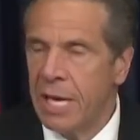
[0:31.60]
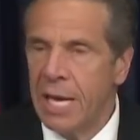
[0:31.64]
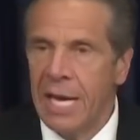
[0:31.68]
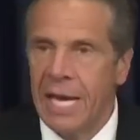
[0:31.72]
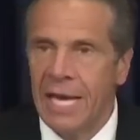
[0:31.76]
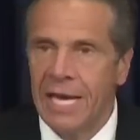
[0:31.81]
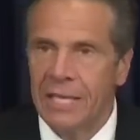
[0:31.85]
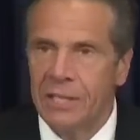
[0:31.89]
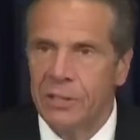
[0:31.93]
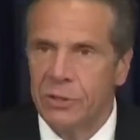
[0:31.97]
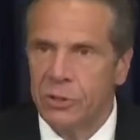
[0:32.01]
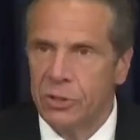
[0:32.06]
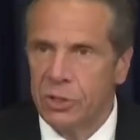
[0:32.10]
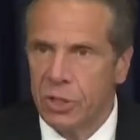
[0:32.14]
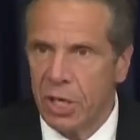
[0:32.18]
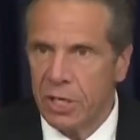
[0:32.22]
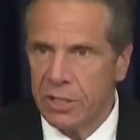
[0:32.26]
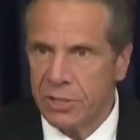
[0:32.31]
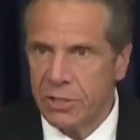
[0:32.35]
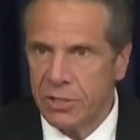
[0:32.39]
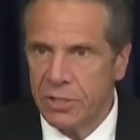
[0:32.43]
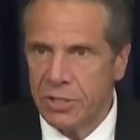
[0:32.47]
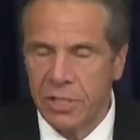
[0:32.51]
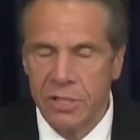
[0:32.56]

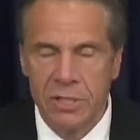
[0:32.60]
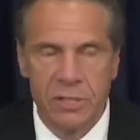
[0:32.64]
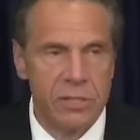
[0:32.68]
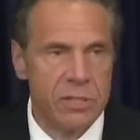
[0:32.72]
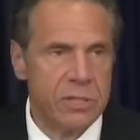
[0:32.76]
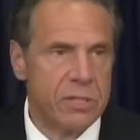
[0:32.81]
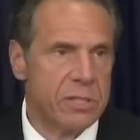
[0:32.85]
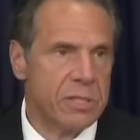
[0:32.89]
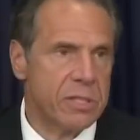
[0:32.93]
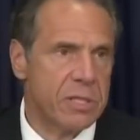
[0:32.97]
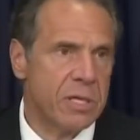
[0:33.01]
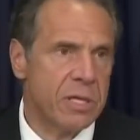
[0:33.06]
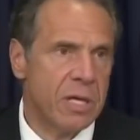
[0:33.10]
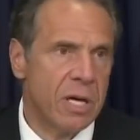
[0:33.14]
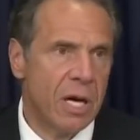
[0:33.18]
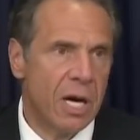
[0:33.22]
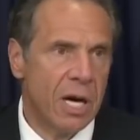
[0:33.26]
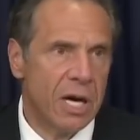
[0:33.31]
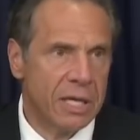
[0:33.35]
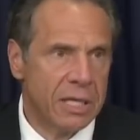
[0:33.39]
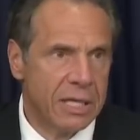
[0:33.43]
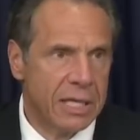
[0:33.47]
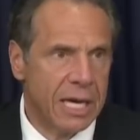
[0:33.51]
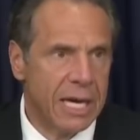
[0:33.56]
injustice
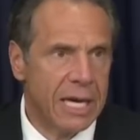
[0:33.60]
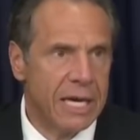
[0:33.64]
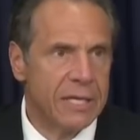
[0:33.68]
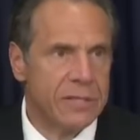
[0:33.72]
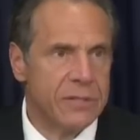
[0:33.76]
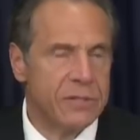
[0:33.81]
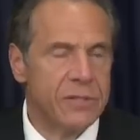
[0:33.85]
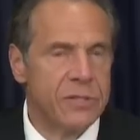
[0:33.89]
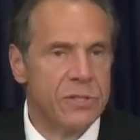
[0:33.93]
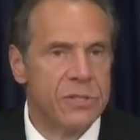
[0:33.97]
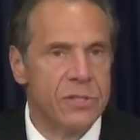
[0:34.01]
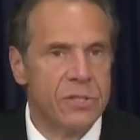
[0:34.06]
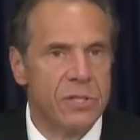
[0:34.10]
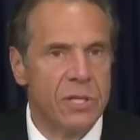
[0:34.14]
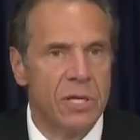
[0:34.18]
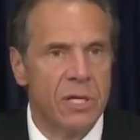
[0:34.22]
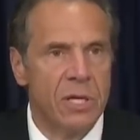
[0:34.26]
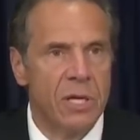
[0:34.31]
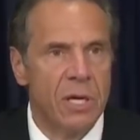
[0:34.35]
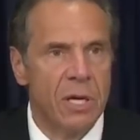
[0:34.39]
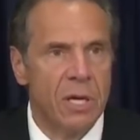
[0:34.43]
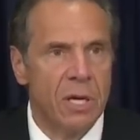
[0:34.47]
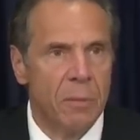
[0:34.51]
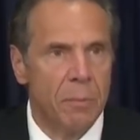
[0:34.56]
against
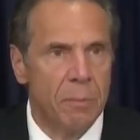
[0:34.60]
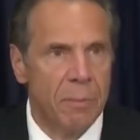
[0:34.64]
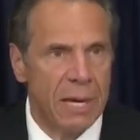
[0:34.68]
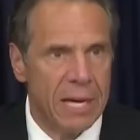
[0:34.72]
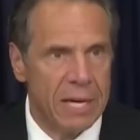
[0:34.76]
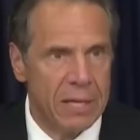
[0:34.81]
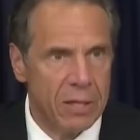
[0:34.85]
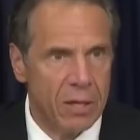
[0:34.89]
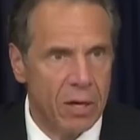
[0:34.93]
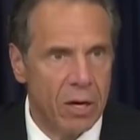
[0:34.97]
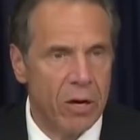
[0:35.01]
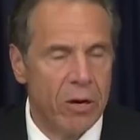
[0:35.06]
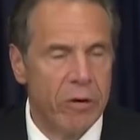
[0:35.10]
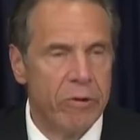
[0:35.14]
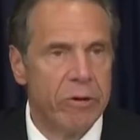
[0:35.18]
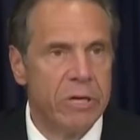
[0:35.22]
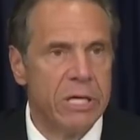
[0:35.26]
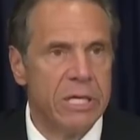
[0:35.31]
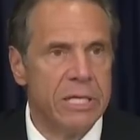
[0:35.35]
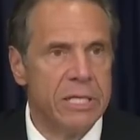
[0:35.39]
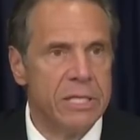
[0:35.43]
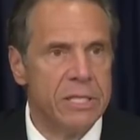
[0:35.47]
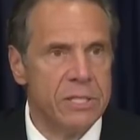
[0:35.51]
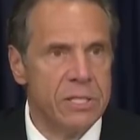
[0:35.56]

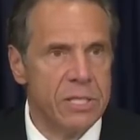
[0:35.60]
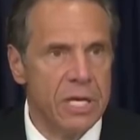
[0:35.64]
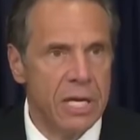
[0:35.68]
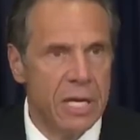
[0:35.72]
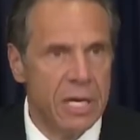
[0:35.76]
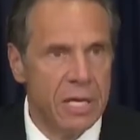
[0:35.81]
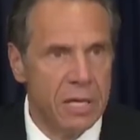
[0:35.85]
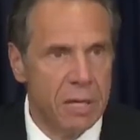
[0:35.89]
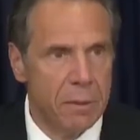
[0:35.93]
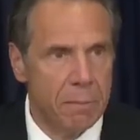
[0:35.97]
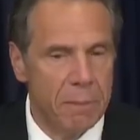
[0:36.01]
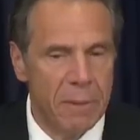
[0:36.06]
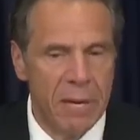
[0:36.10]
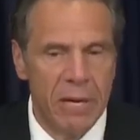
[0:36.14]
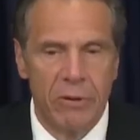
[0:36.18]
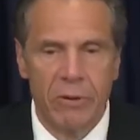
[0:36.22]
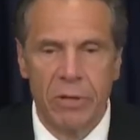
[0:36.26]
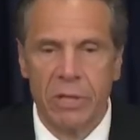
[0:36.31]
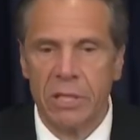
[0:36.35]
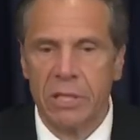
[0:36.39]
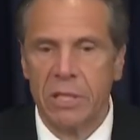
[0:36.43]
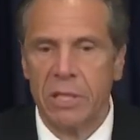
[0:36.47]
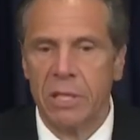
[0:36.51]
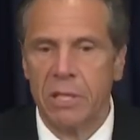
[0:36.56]
minorities in
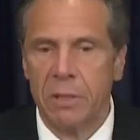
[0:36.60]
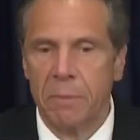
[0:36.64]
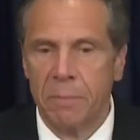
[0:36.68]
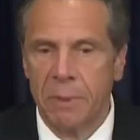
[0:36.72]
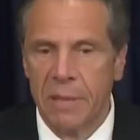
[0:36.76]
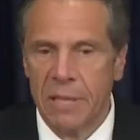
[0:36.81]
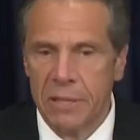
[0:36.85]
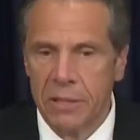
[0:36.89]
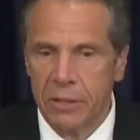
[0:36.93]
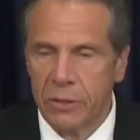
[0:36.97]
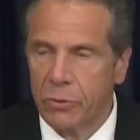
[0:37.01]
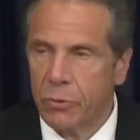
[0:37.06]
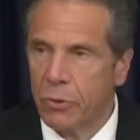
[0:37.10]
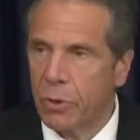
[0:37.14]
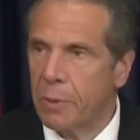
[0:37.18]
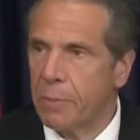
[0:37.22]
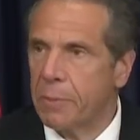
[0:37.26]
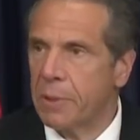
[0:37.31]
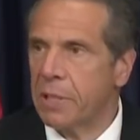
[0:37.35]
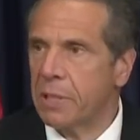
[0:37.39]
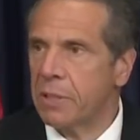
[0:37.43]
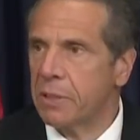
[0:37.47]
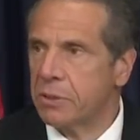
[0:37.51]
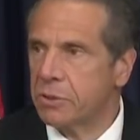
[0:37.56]
America by the
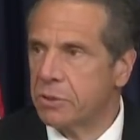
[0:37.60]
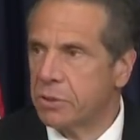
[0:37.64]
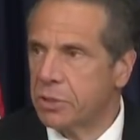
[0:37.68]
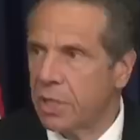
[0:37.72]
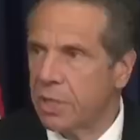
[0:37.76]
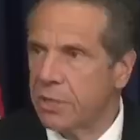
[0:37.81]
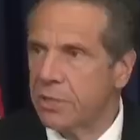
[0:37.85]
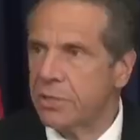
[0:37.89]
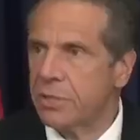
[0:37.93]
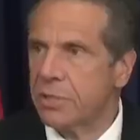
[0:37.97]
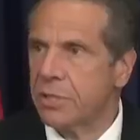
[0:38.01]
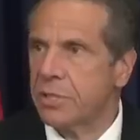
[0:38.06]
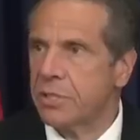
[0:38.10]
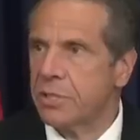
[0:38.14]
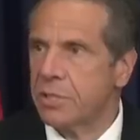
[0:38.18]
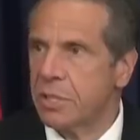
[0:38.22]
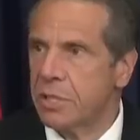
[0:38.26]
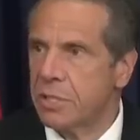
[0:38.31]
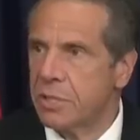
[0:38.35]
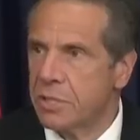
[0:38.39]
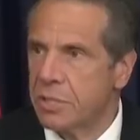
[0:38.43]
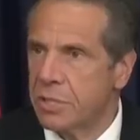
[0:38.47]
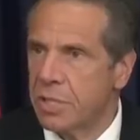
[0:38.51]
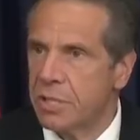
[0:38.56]
criminal justice
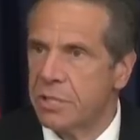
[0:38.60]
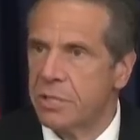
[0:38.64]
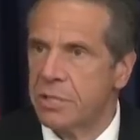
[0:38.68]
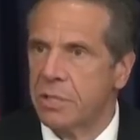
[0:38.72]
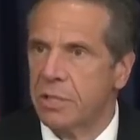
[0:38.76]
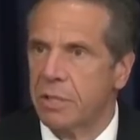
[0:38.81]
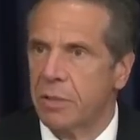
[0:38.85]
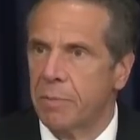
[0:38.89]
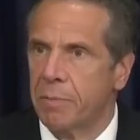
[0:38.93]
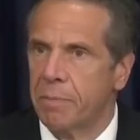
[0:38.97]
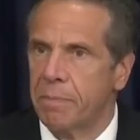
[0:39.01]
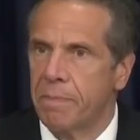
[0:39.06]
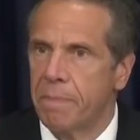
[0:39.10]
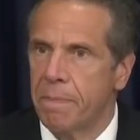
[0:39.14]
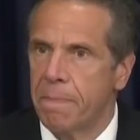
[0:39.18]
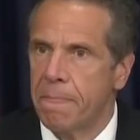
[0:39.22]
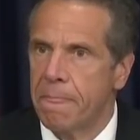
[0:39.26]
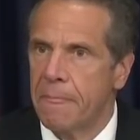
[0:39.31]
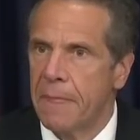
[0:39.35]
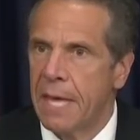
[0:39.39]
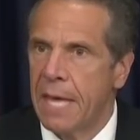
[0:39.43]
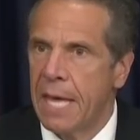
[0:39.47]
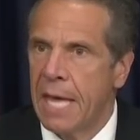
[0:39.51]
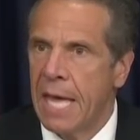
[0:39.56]
system.
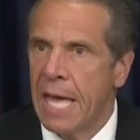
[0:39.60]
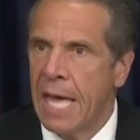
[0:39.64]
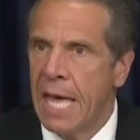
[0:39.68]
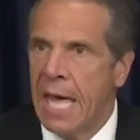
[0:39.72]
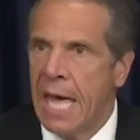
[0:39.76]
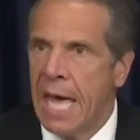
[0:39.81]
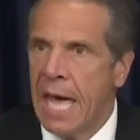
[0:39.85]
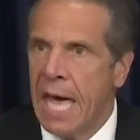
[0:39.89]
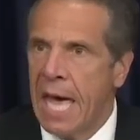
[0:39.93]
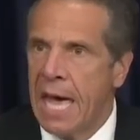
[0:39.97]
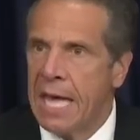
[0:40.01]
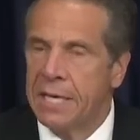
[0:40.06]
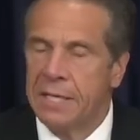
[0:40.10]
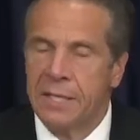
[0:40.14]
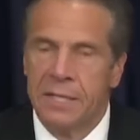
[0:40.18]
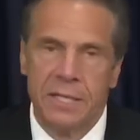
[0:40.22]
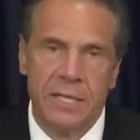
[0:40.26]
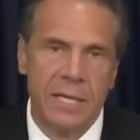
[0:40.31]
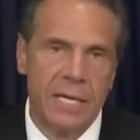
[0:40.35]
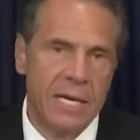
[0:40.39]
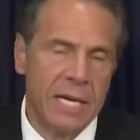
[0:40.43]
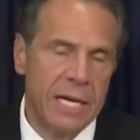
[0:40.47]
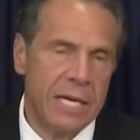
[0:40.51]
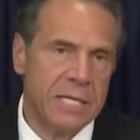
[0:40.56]
And
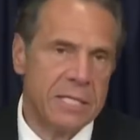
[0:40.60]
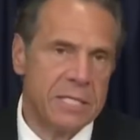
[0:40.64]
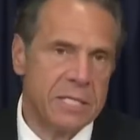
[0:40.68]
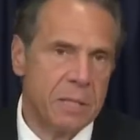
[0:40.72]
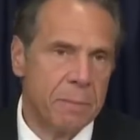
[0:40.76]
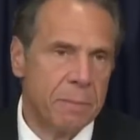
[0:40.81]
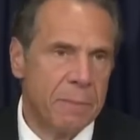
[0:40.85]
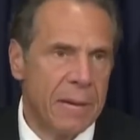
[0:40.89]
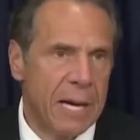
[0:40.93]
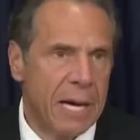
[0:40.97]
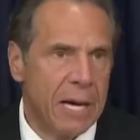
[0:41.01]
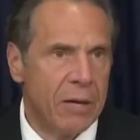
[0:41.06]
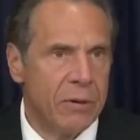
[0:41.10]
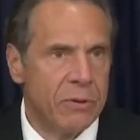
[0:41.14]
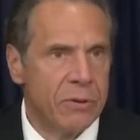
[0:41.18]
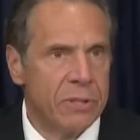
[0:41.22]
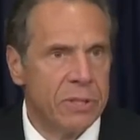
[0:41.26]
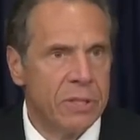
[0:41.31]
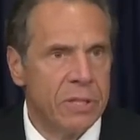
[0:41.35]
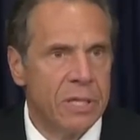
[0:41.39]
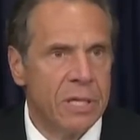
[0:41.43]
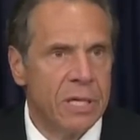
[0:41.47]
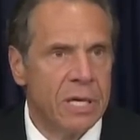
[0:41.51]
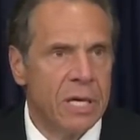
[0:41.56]
today is about
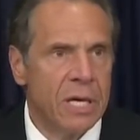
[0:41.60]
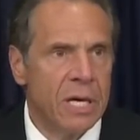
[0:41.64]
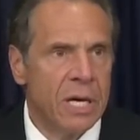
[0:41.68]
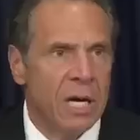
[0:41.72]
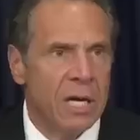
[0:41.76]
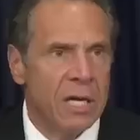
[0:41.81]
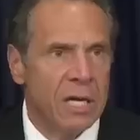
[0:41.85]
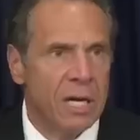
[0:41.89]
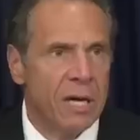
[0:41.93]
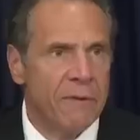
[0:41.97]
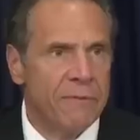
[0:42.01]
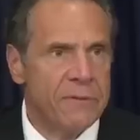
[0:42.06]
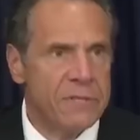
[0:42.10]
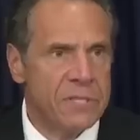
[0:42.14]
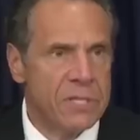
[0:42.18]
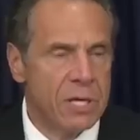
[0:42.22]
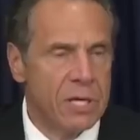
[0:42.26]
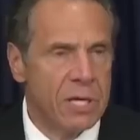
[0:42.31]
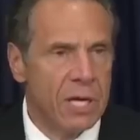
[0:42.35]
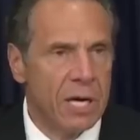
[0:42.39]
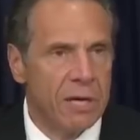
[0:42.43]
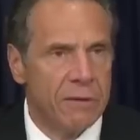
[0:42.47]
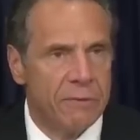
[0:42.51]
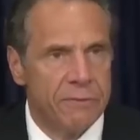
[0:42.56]
enough is
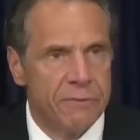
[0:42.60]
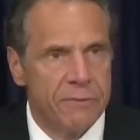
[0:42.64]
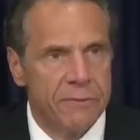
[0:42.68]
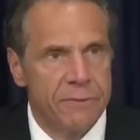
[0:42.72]
enough.